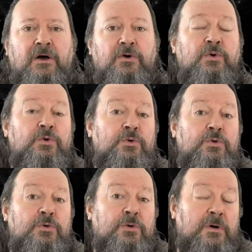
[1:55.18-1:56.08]

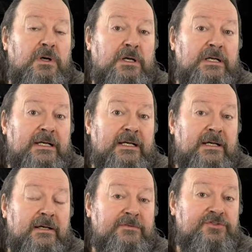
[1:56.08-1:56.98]
who
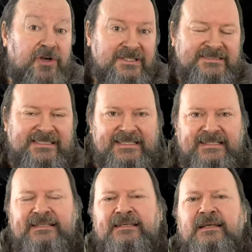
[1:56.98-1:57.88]
trusted
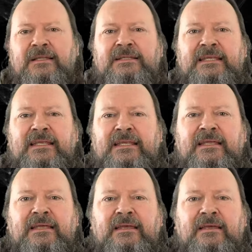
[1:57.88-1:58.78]
the
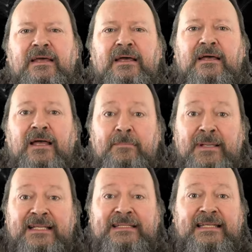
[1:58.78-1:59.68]

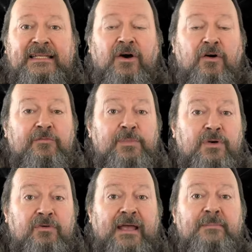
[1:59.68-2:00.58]
ability of
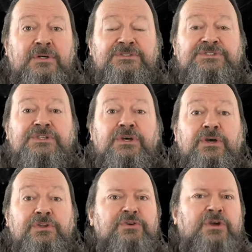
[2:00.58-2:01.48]
programmers
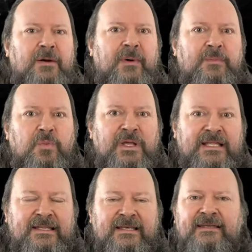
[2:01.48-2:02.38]
to come up
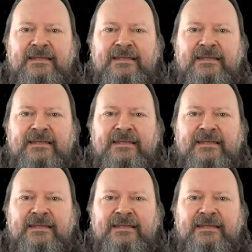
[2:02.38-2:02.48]
with